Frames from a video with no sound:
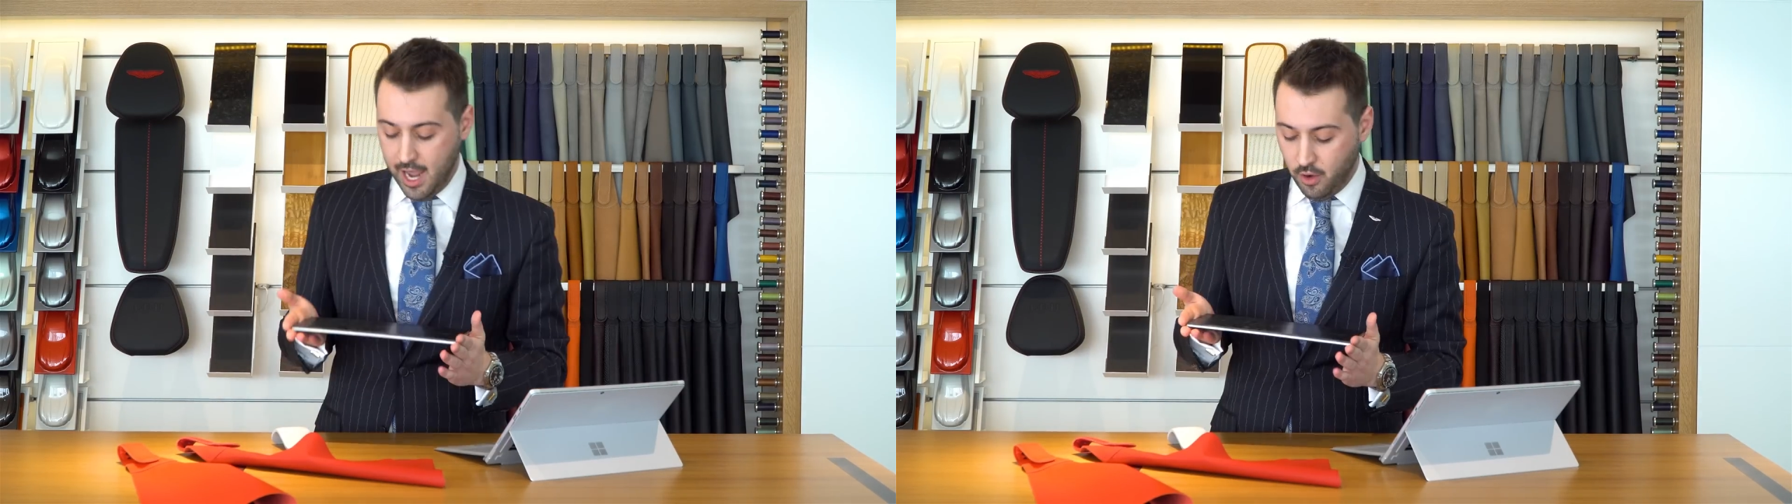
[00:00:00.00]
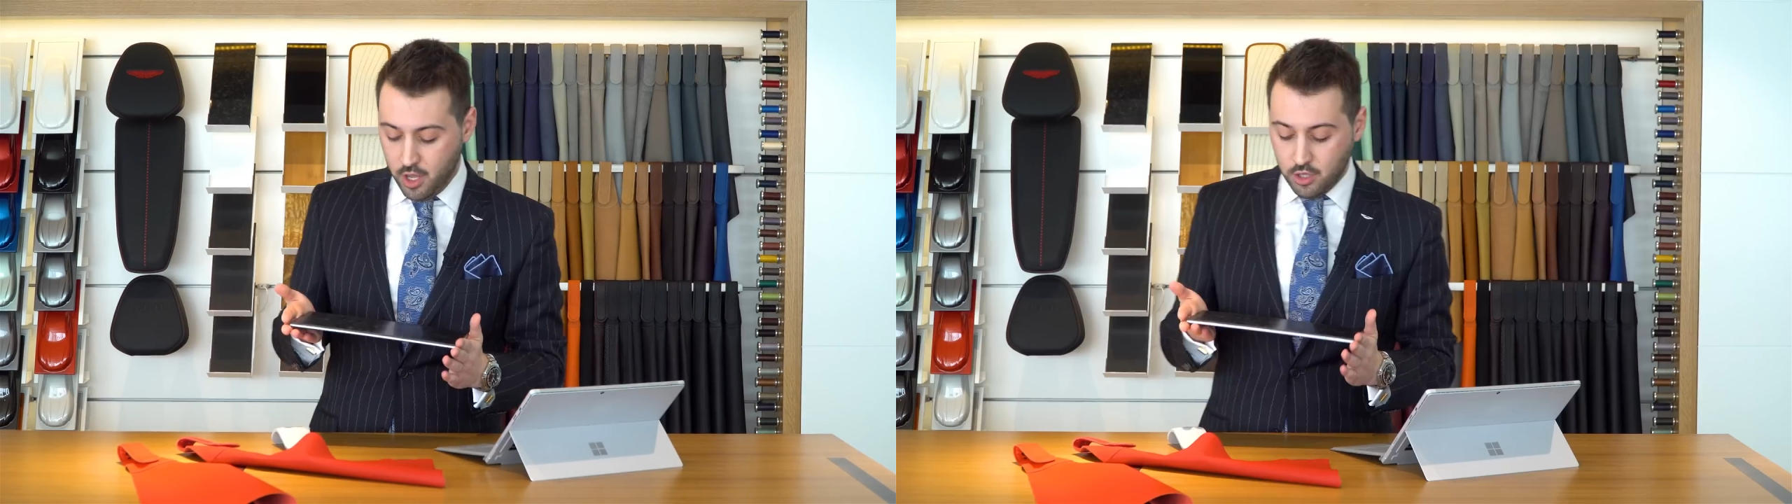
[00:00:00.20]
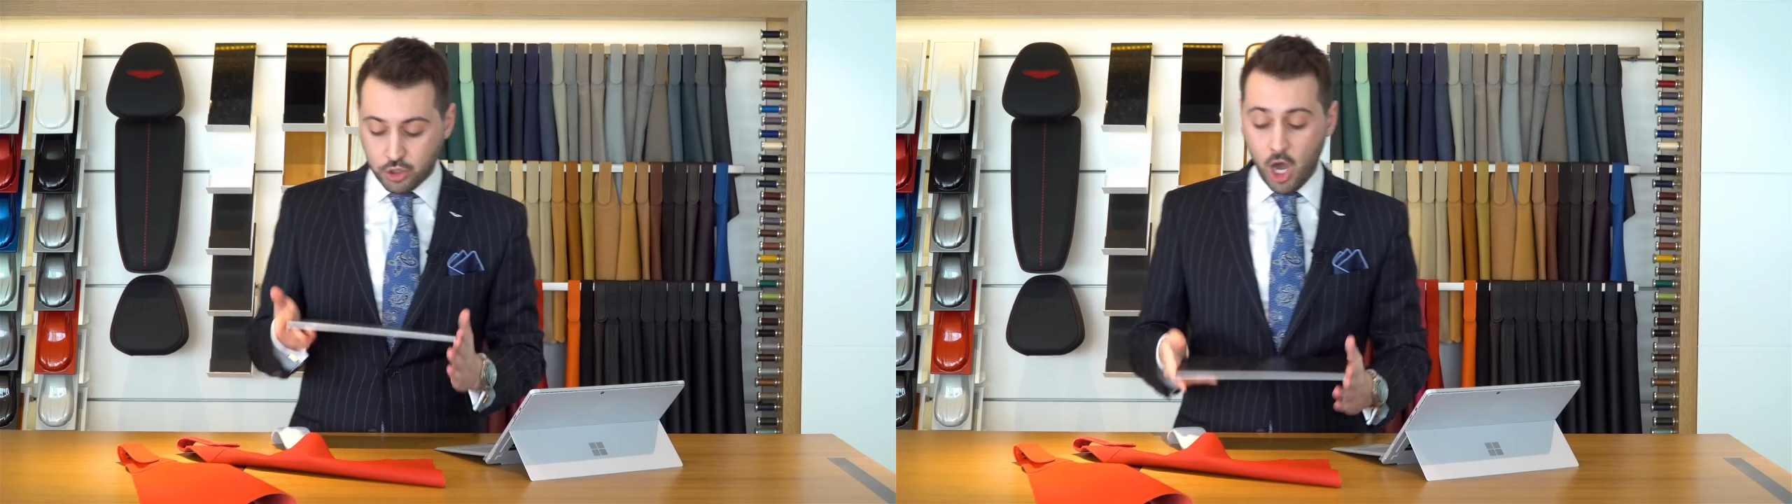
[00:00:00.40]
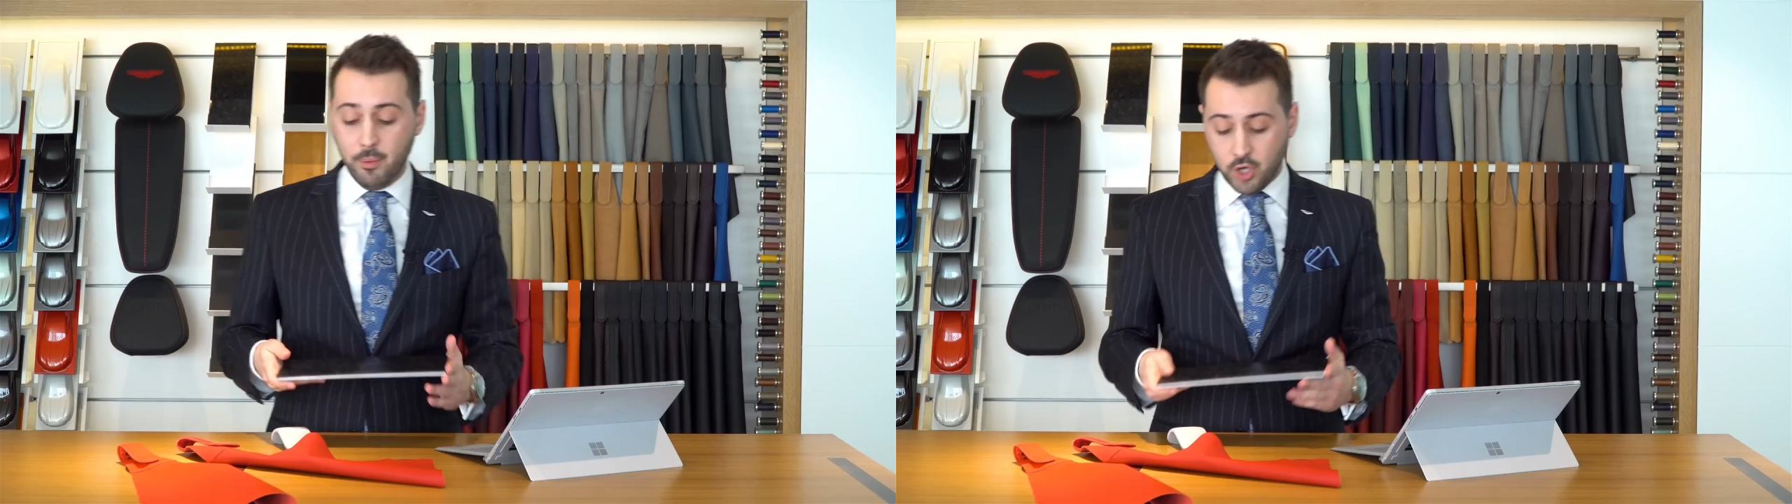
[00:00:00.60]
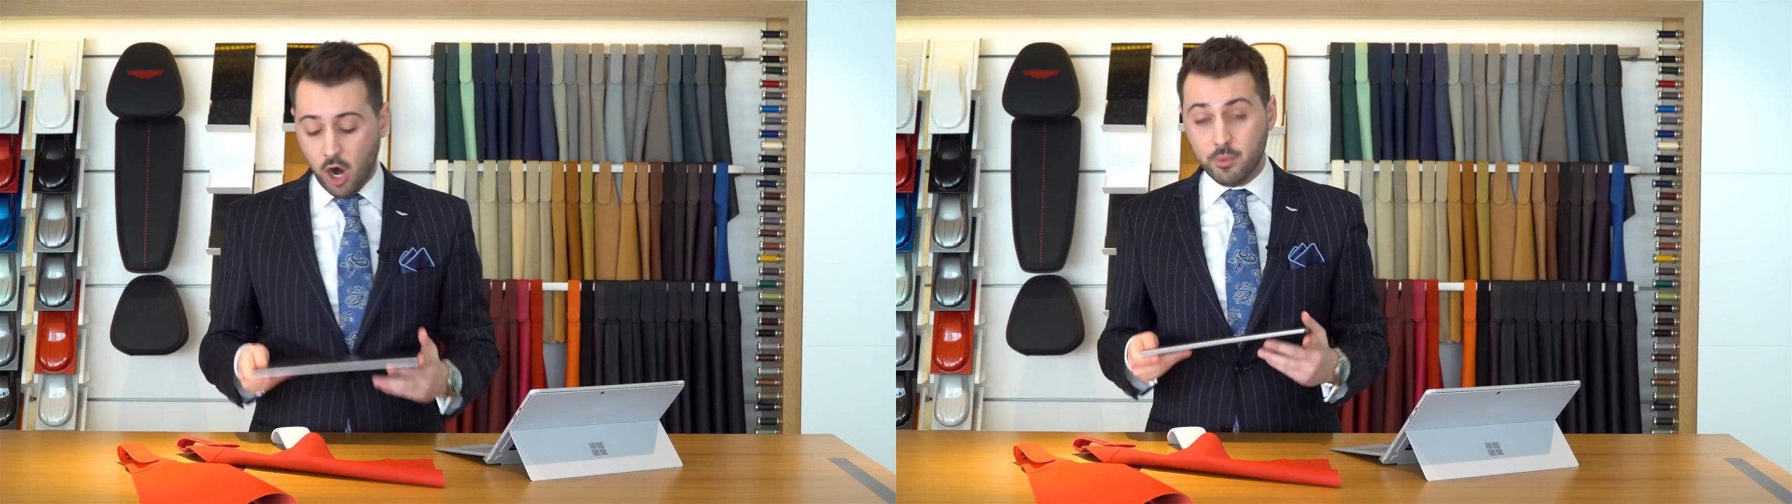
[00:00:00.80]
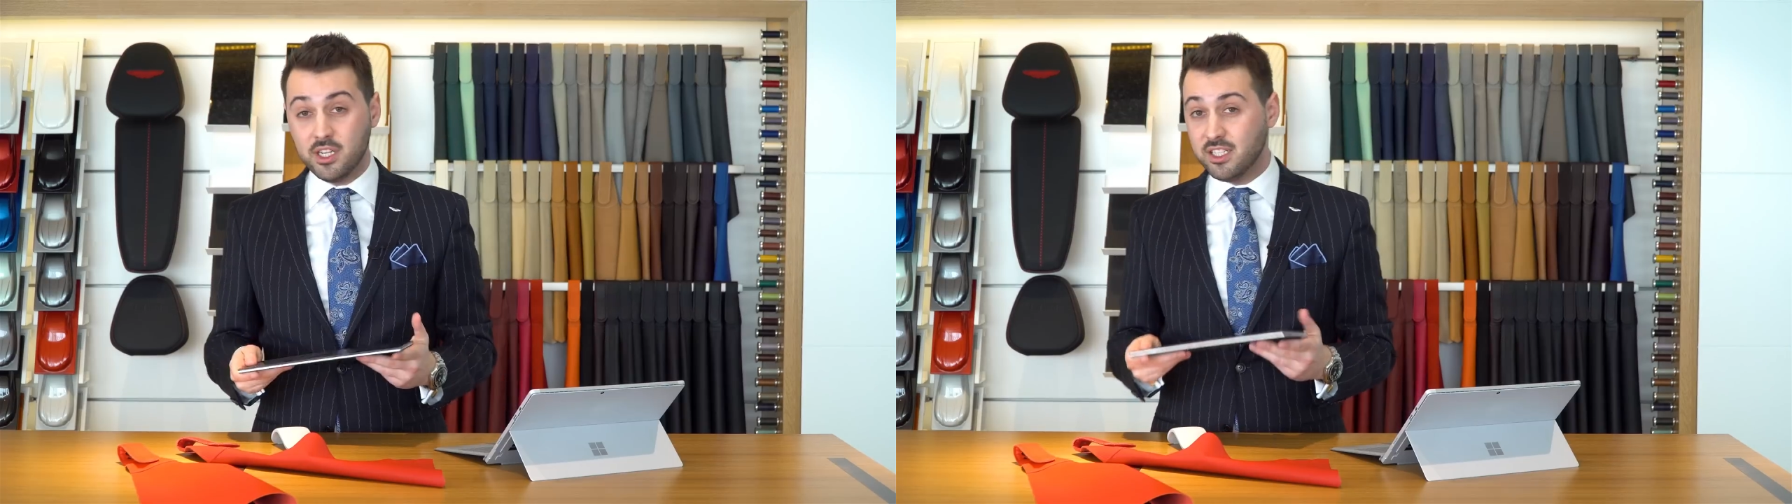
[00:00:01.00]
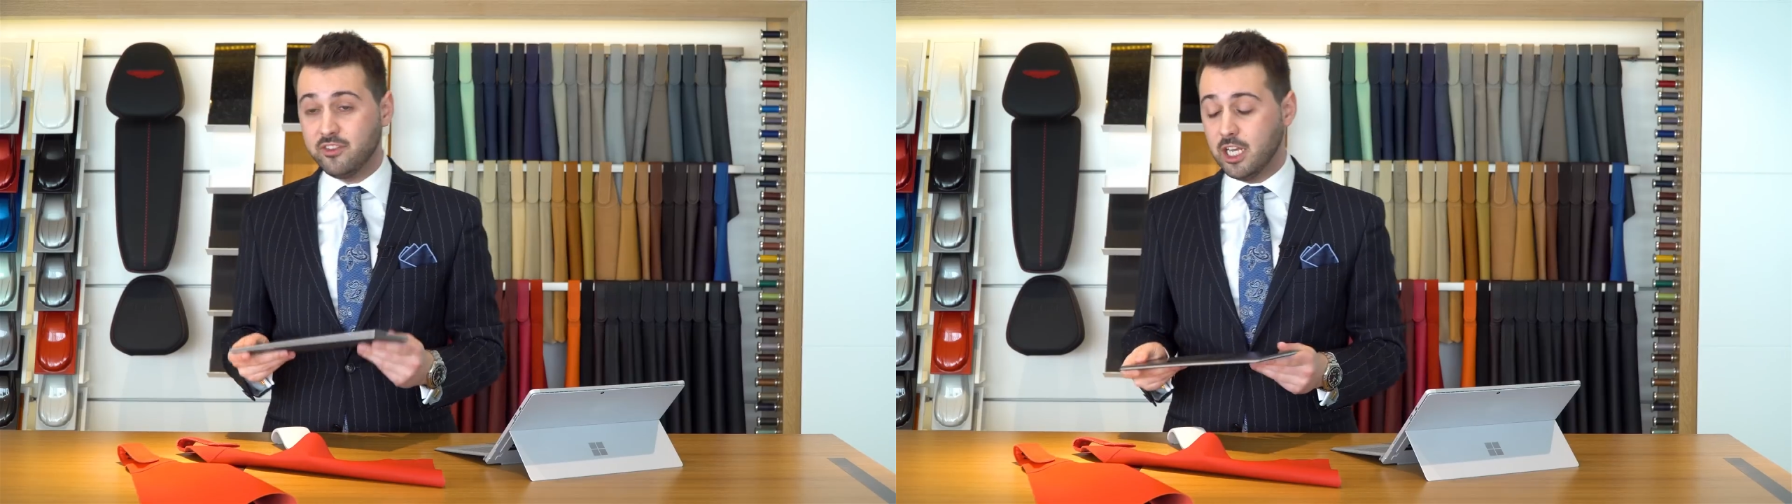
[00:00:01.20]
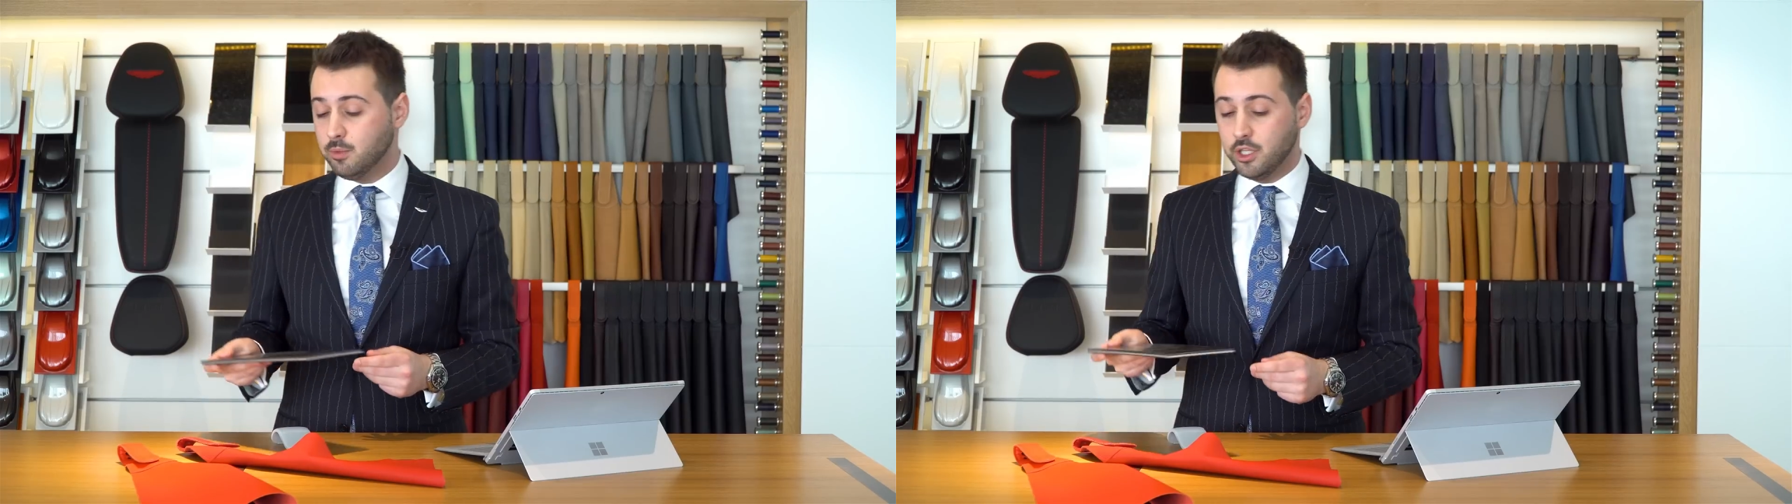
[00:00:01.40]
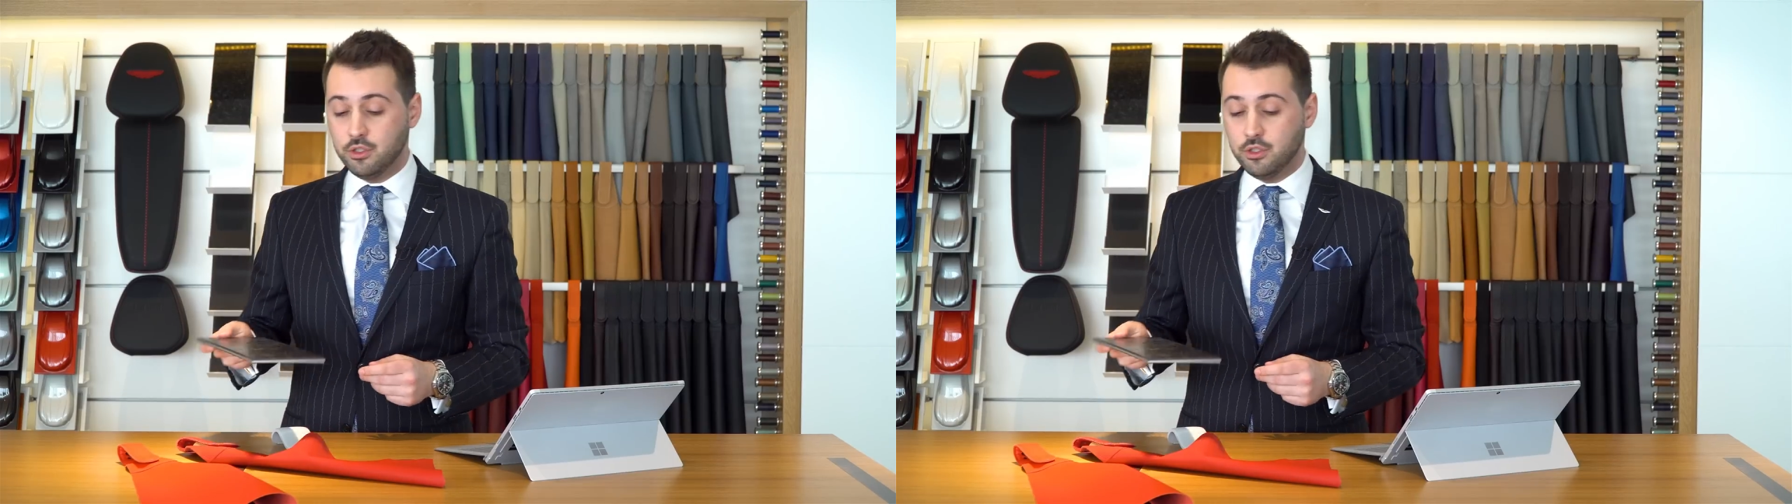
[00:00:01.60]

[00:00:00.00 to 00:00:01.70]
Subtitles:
Now, chopped carbon is available